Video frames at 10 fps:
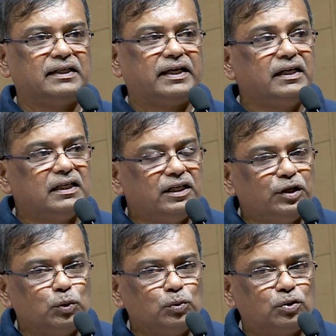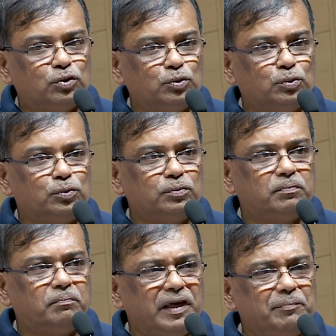kindle you to
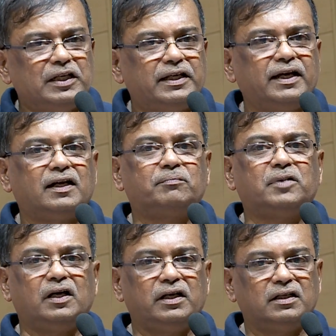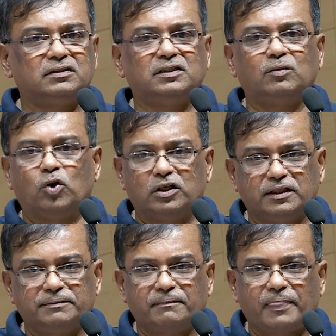maybe take up careers in
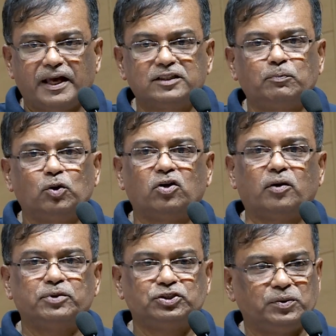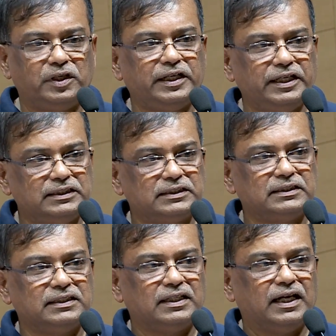water, explore opportunities.